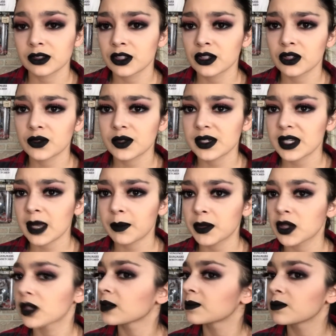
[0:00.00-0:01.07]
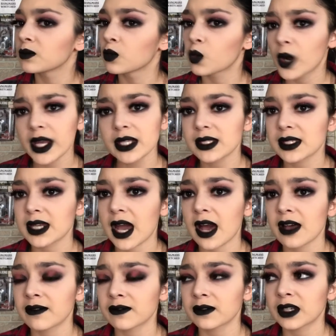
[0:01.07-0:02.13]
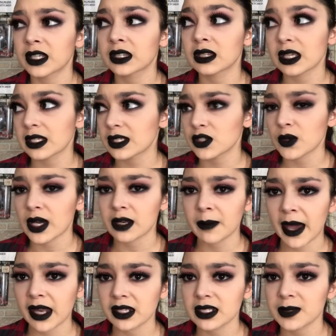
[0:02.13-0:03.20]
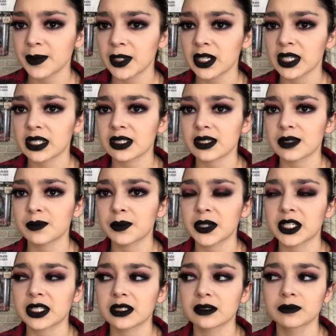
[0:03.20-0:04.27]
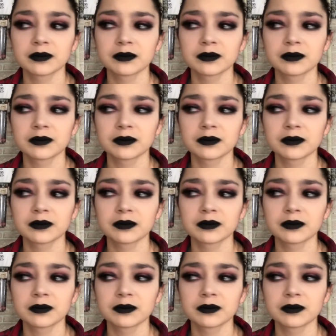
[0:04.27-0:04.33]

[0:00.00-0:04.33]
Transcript: you don't tip the wait staff unless you had a bad experience. But